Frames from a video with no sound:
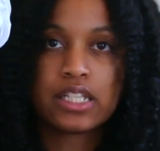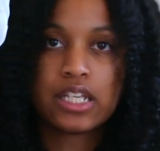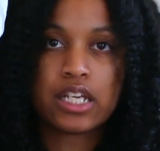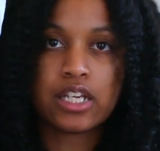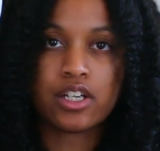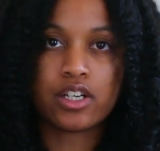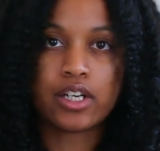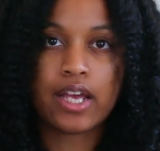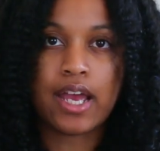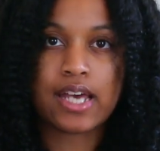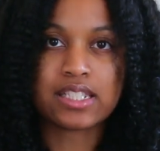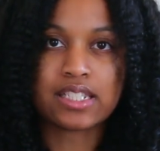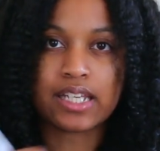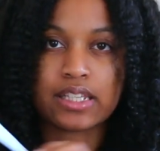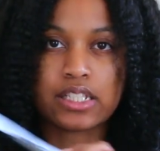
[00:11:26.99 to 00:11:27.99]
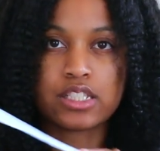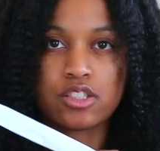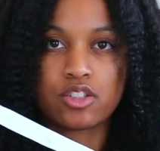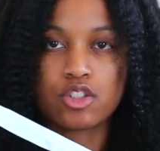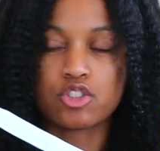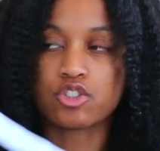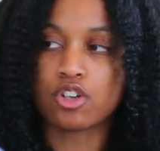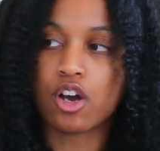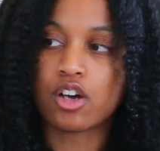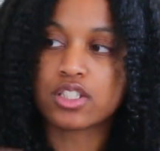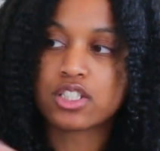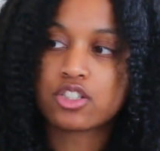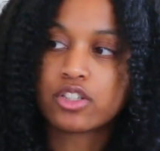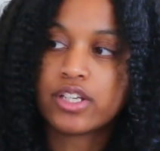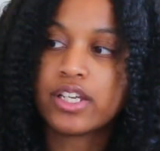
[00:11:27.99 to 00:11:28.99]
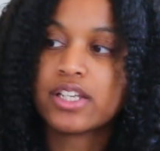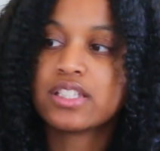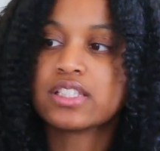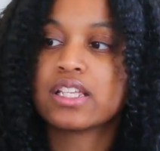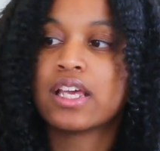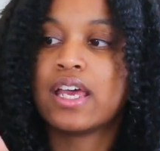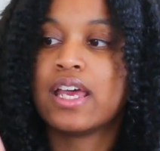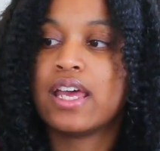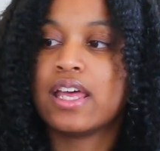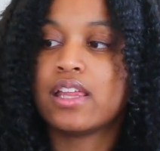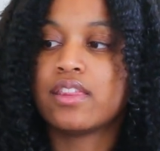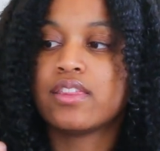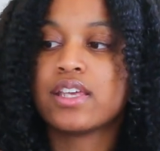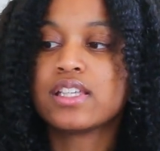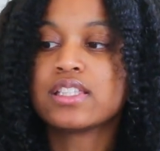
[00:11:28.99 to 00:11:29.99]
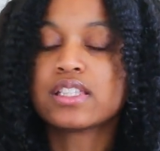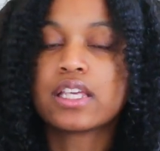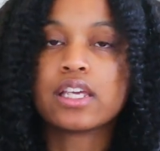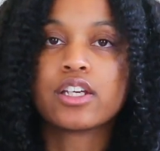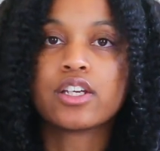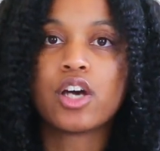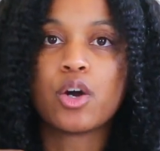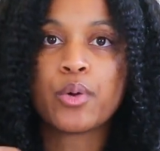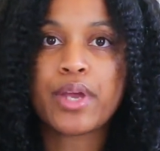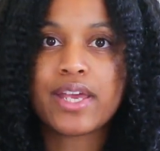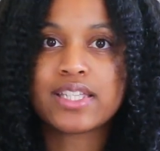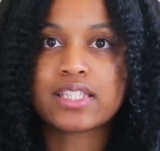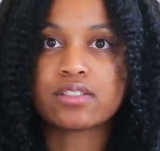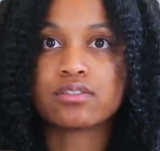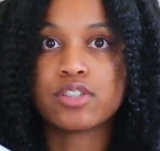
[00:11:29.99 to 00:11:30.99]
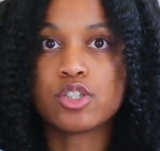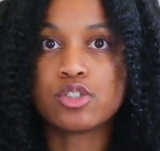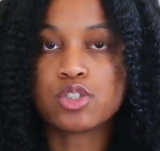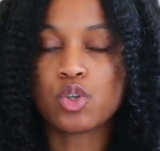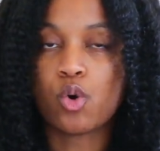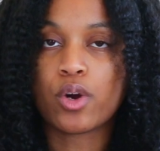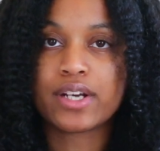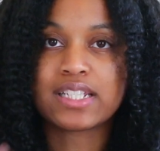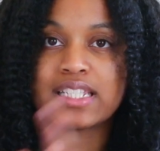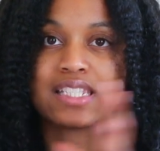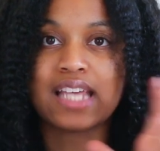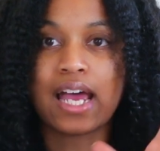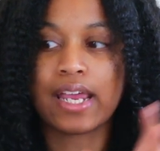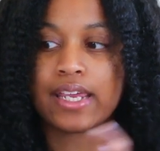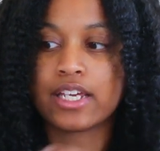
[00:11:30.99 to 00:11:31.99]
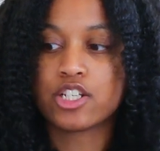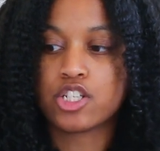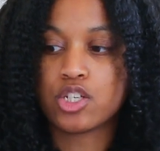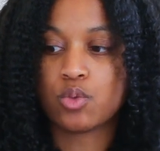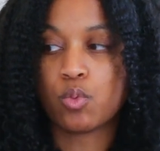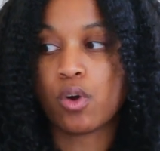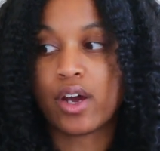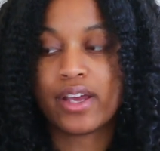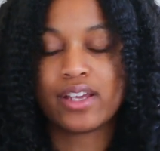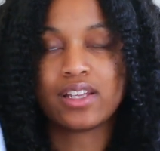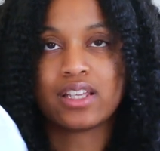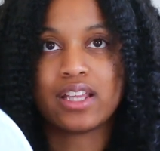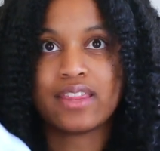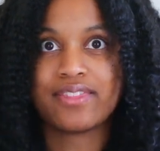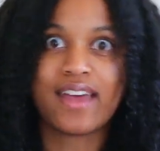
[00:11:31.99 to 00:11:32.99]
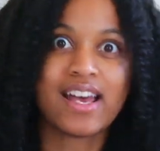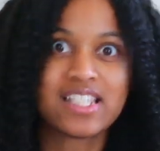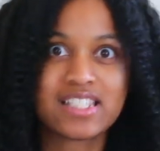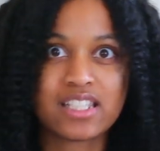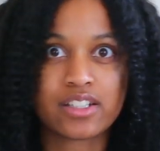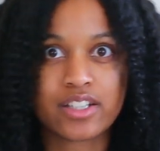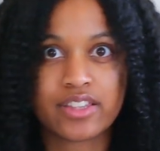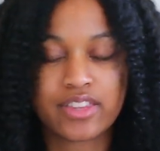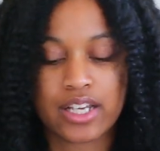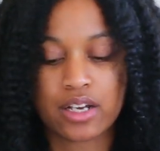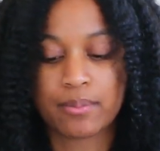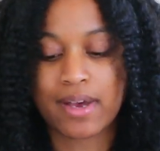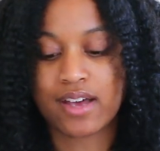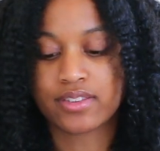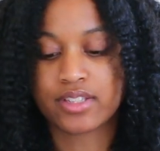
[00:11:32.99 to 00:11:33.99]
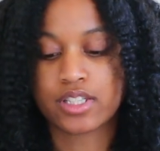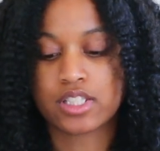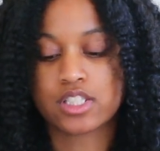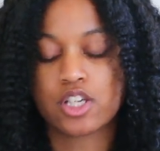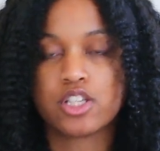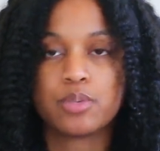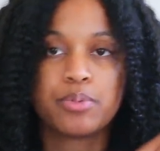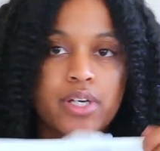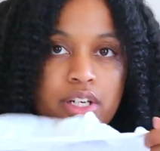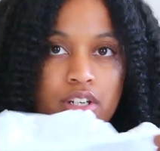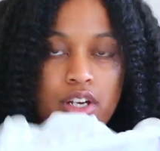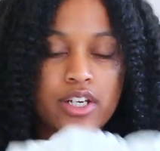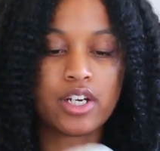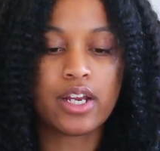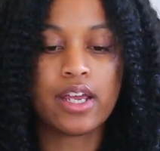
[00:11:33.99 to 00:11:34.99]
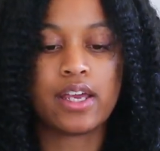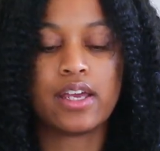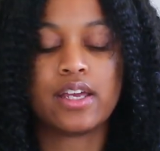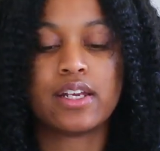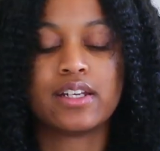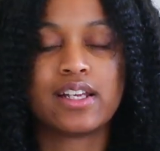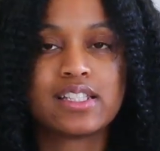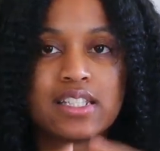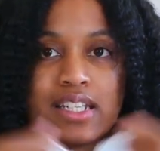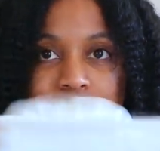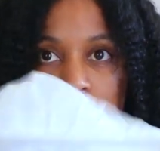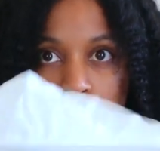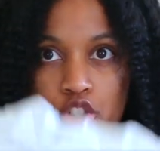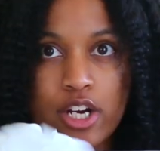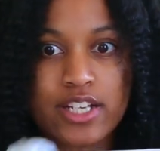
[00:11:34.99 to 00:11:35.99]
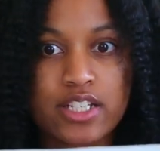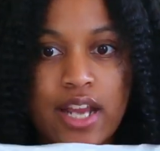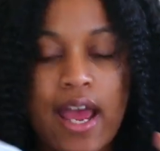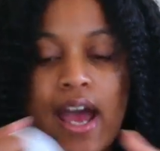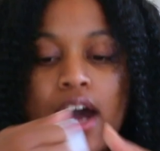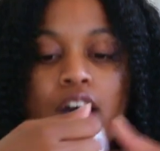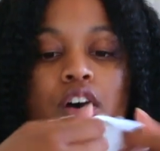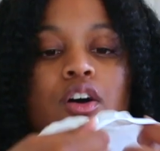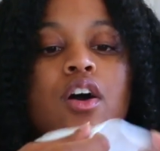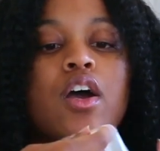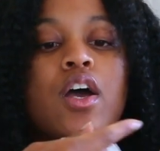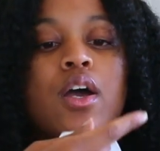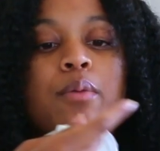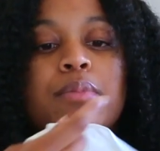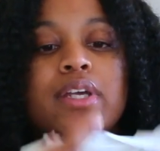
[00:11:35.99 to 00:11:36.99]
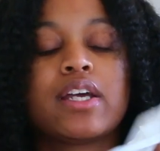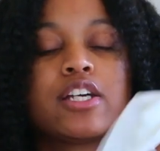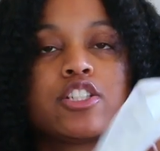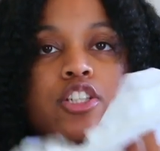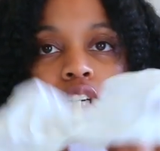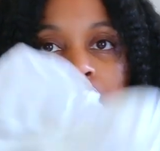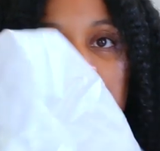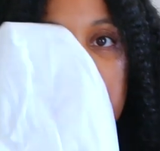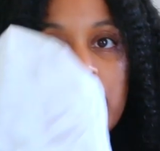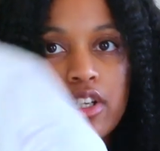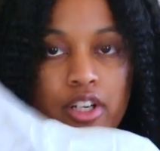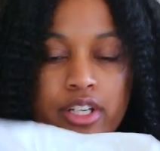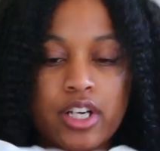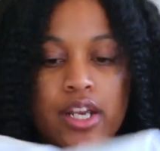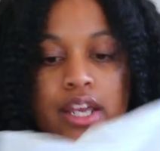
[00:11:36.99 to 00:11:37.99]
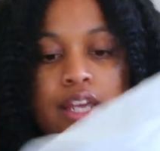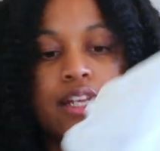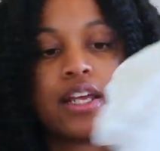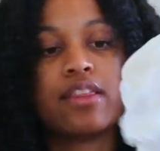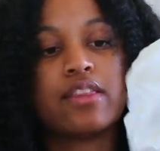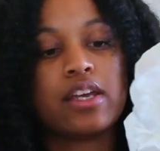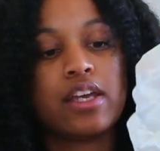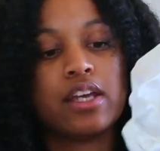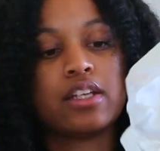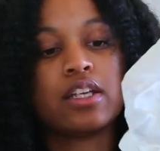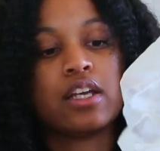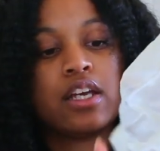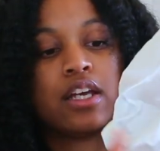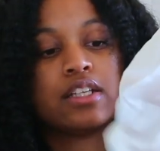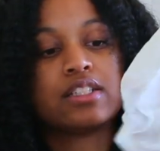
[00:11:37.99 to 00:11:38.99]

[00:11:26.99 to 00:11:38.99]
see here it has like these little drawstrings. This can go as loose or as tight as you want. That's the good thing about this. So you put it on your head. It doesn't stretch out because you're going to put it on your head and then